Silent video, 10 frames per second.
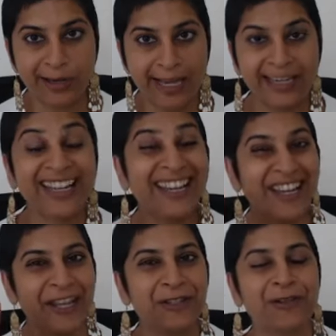plan
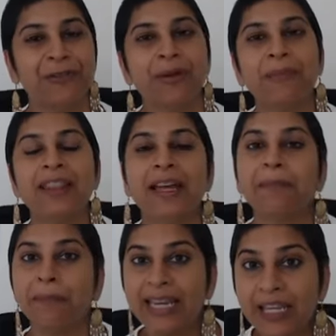is to remember
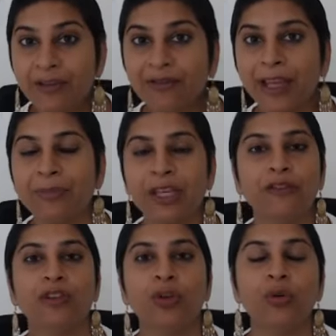that many of them
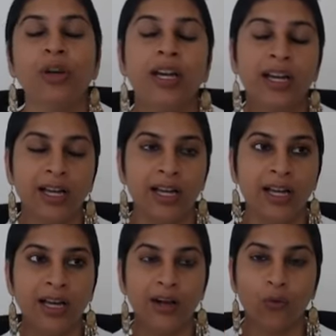give you
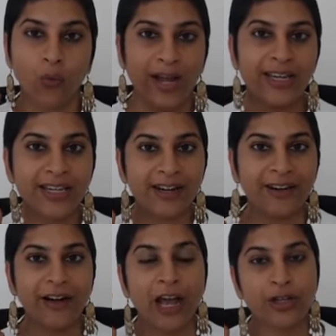1
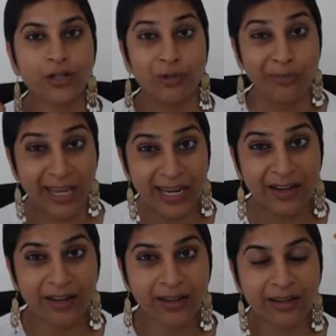year
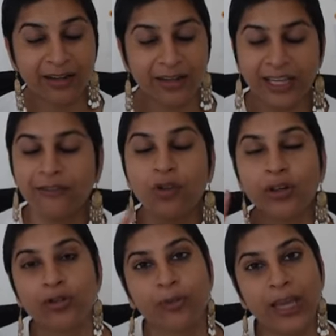domain, give you a
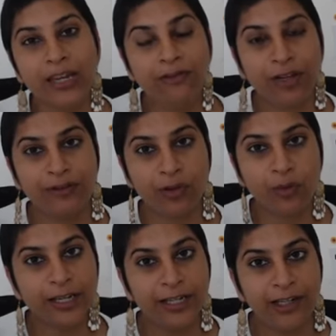domain free for
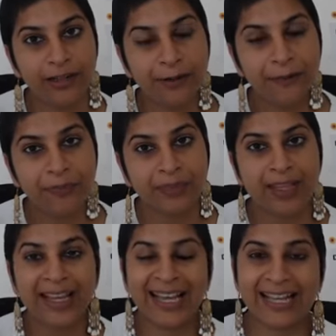1 year.
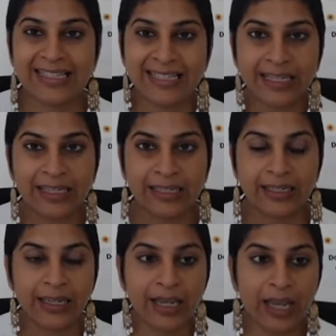And
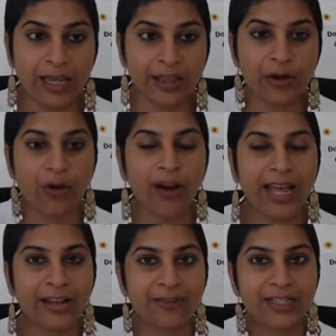second, they all
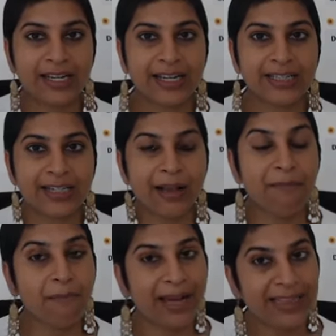advertise a
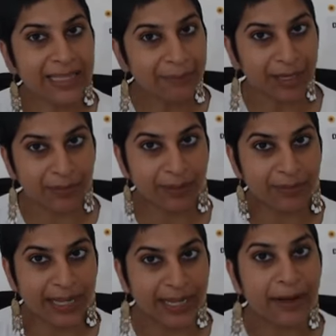monthly payment
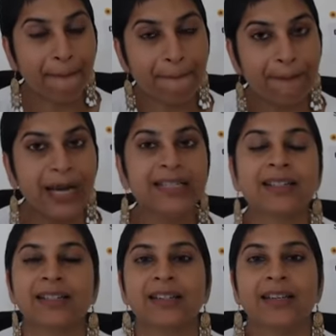plan, but
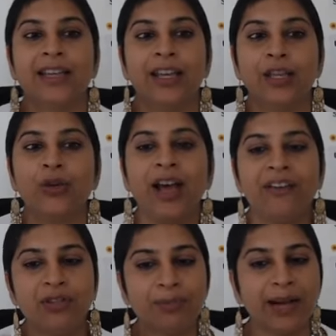you
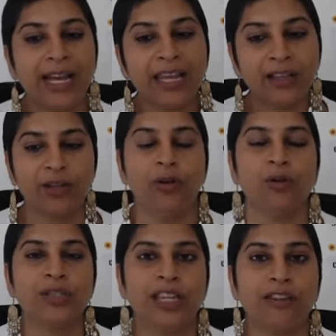have to buy the
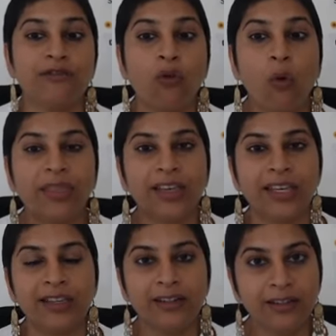hosting for the
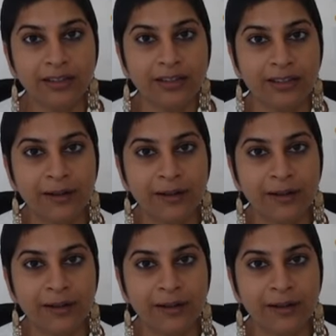year,